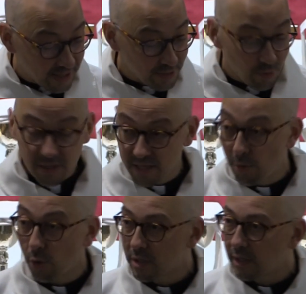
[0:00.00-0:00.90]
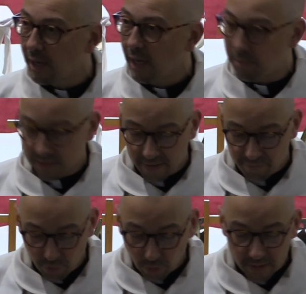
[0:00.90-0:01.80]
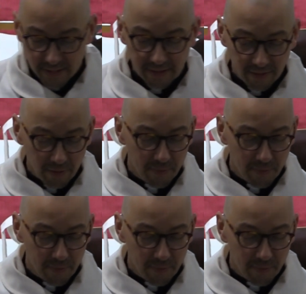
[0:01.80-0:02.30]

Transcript: That's why sports and games have rules in